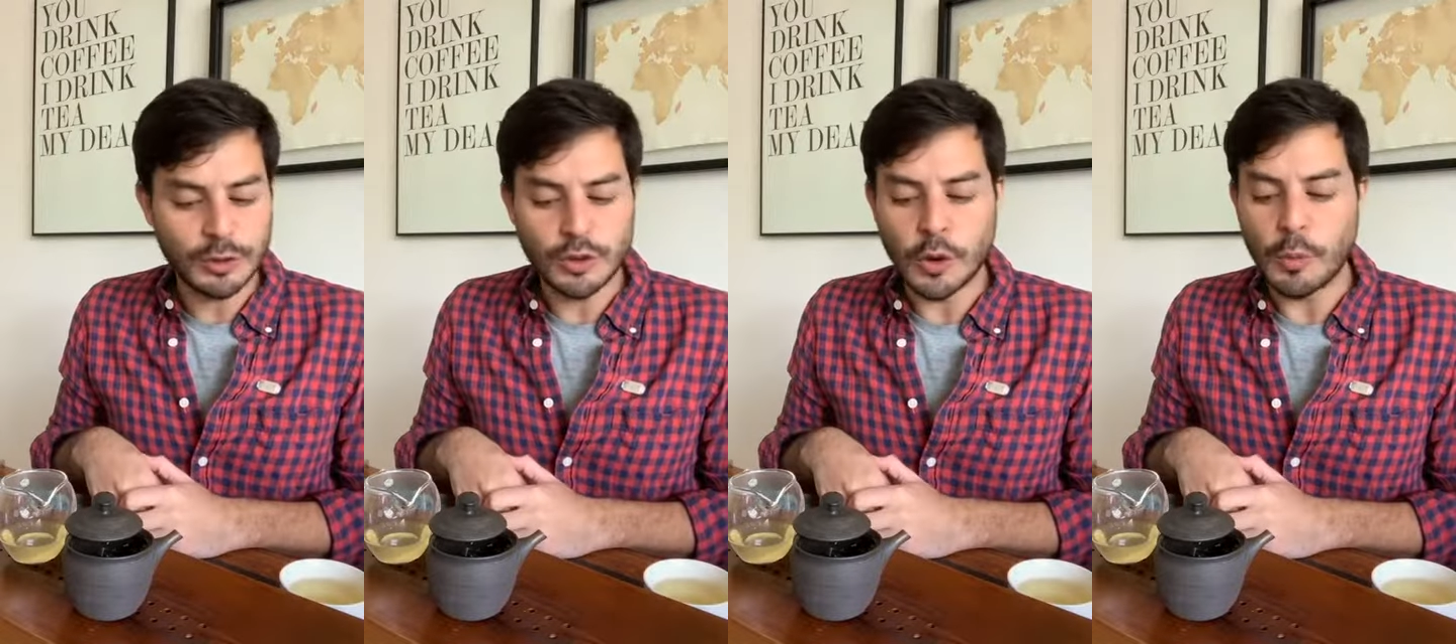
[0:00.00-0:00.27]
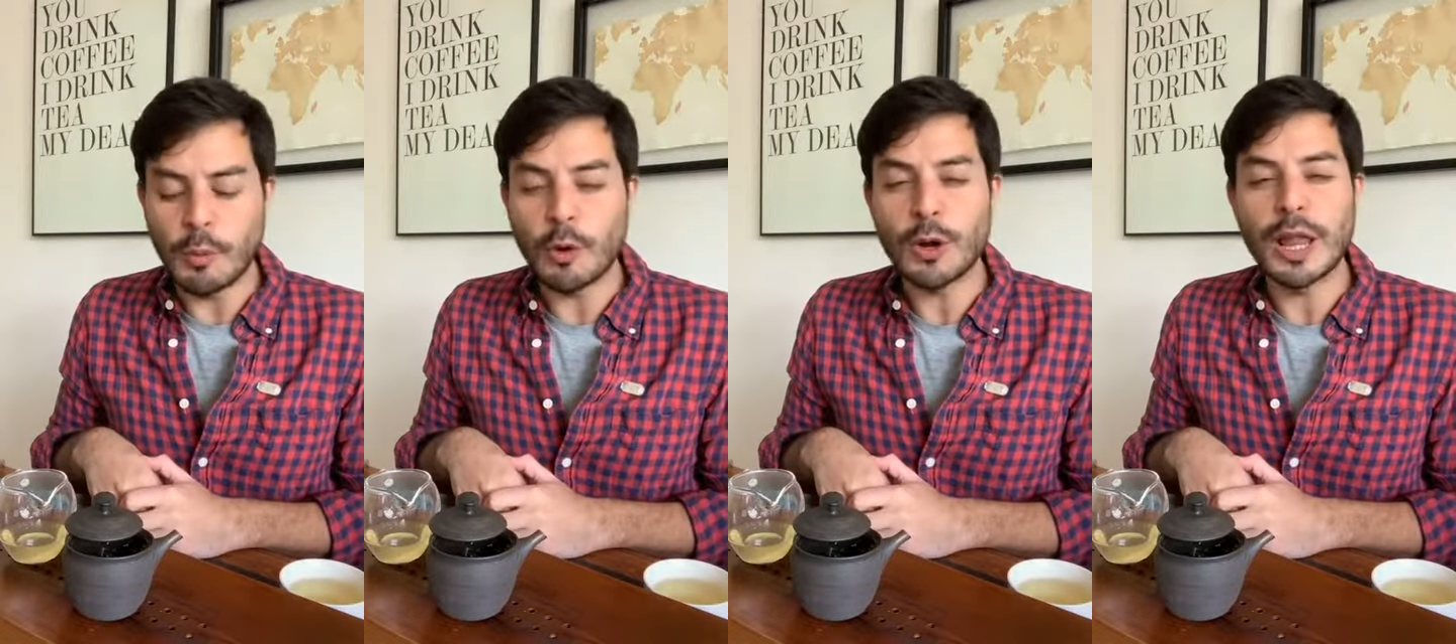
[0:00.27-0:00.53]

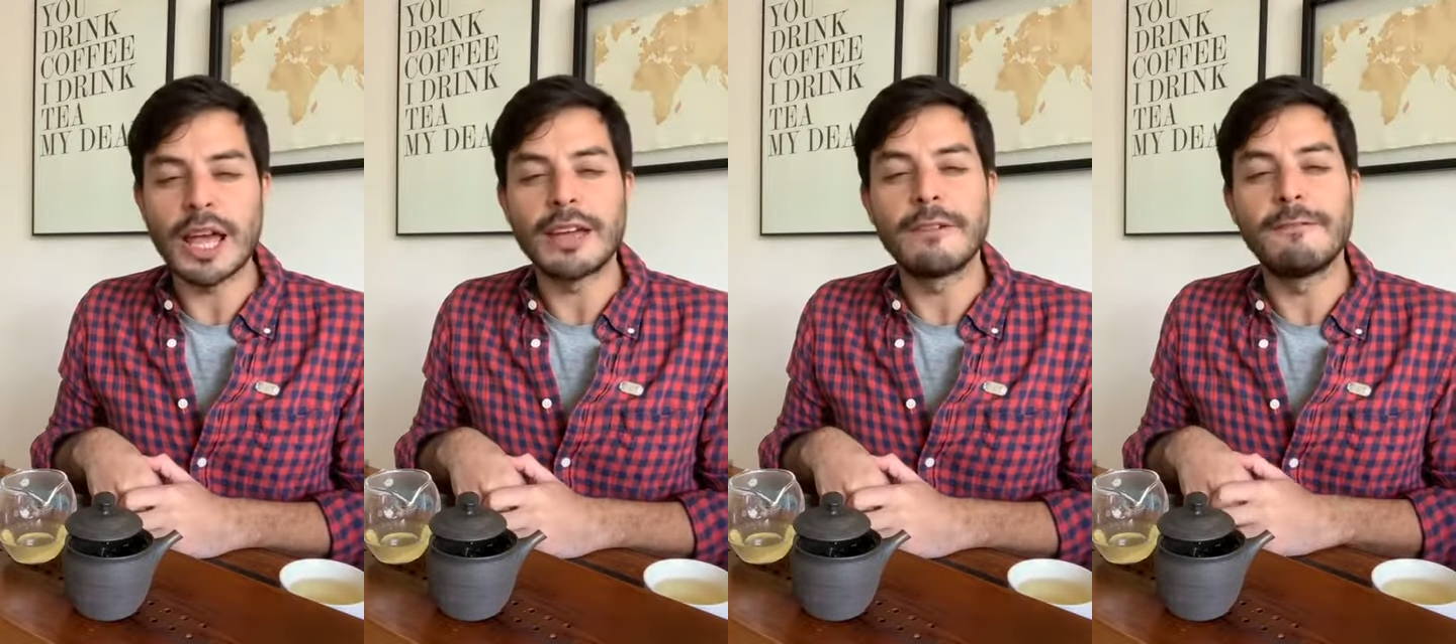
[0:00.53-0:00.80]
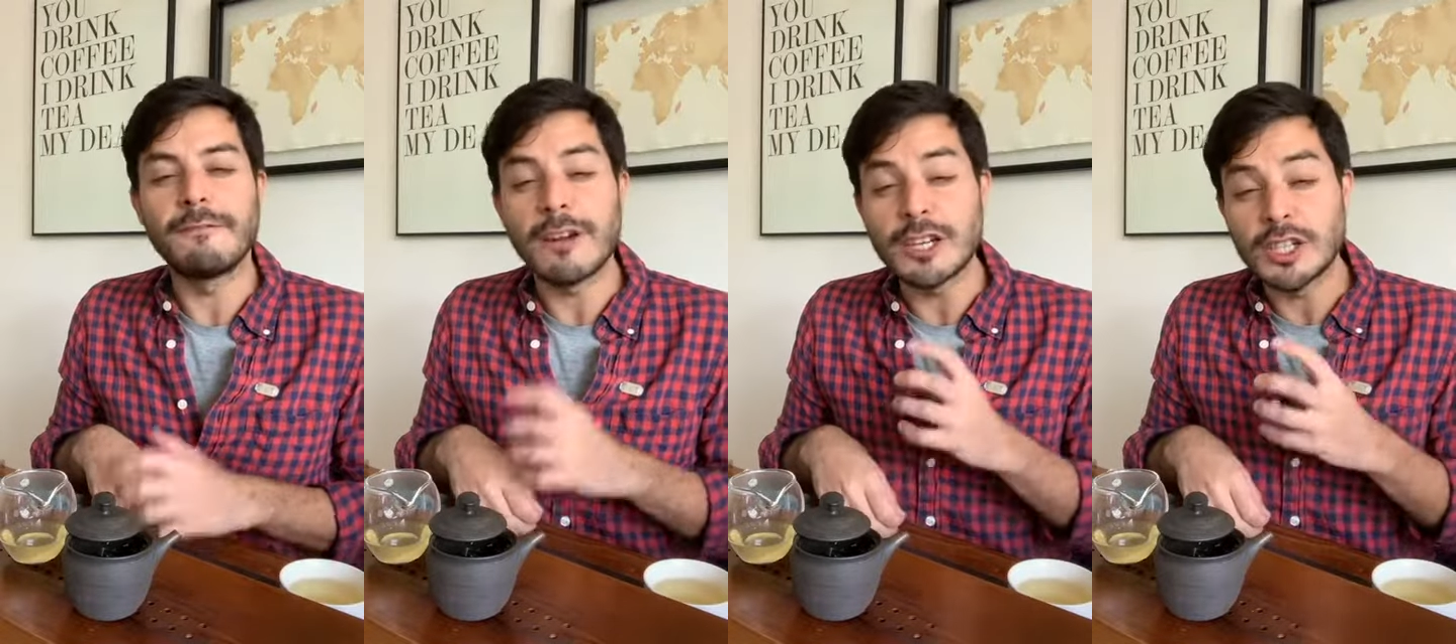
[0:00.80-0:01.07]
so more
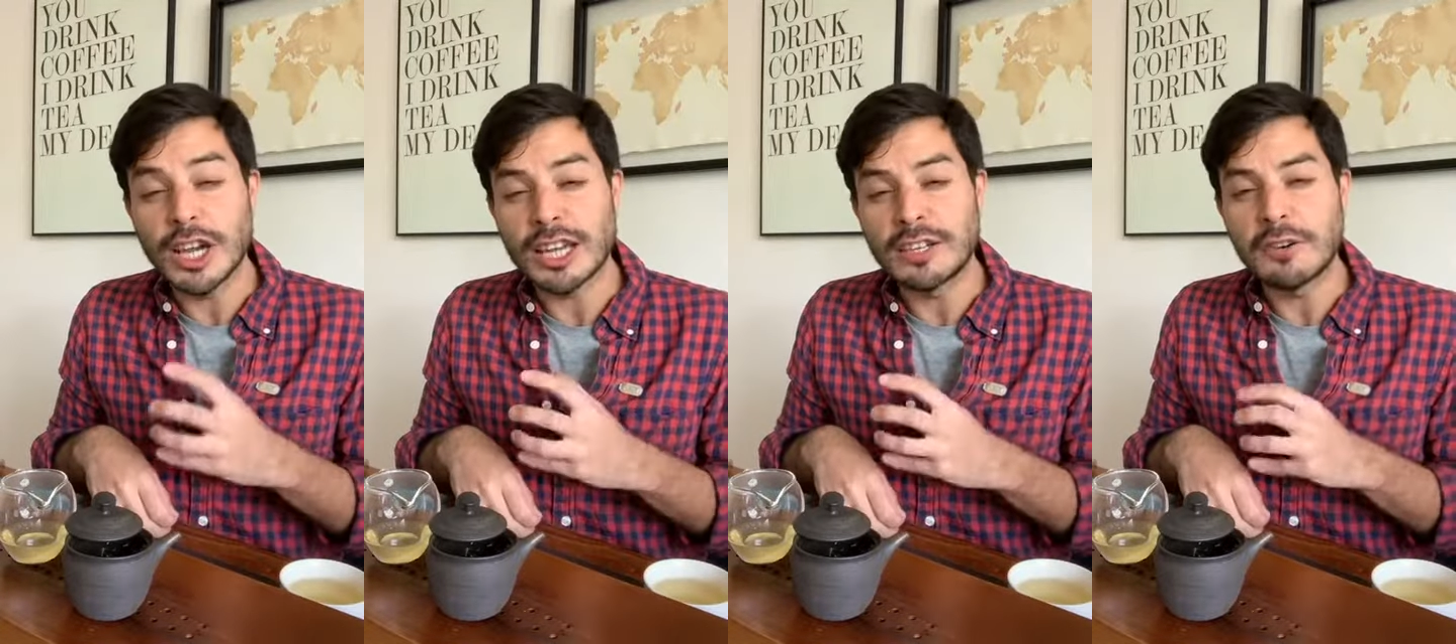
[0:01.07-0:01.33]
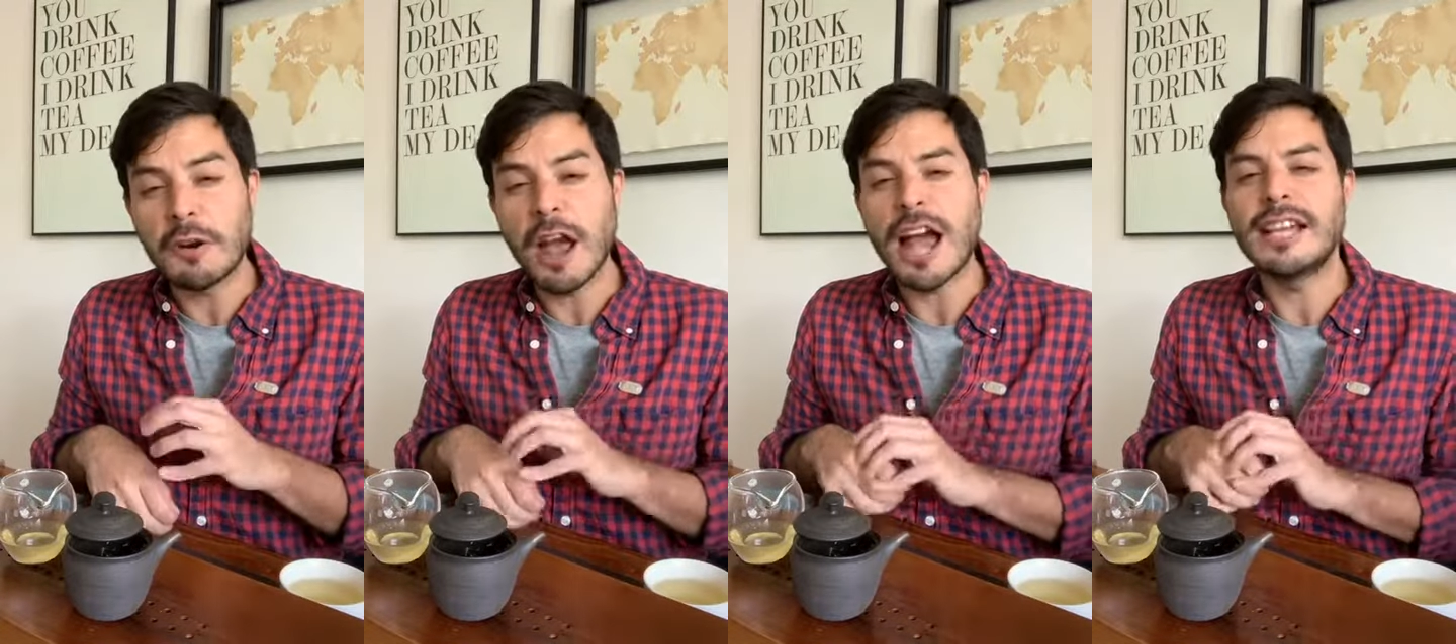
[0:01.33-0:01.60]
like fresh
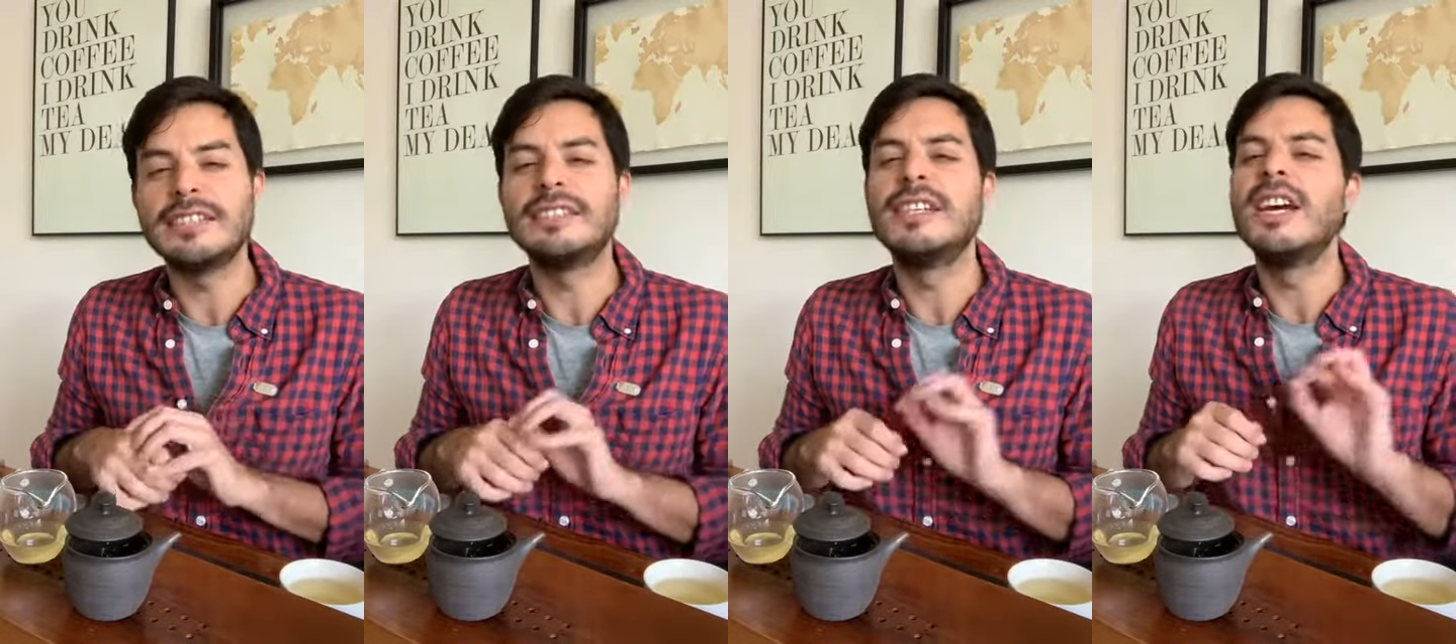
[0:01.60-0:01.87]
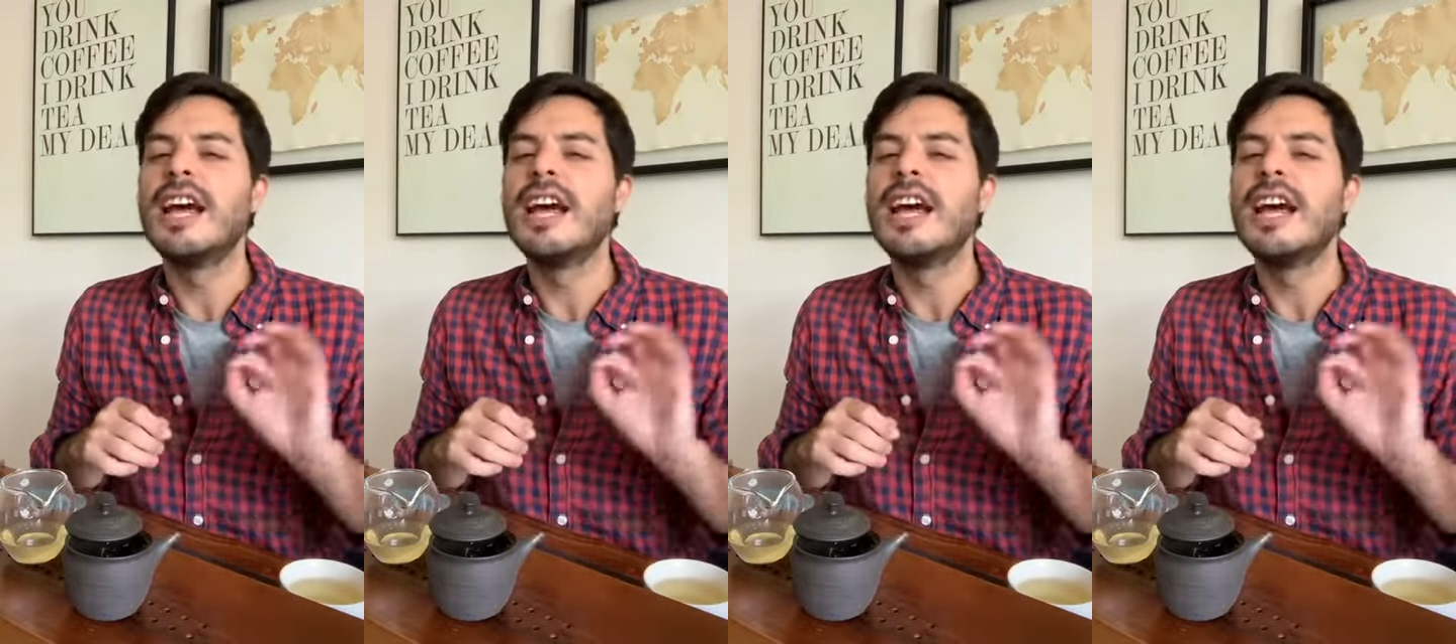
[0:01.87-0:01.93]
cut grass,